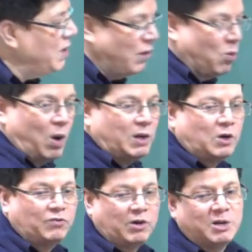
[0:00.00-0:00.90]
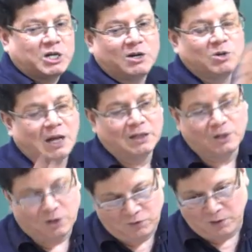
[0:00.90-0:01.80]
from one conformation to the other
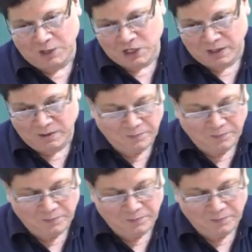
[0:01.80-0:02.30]
conformation,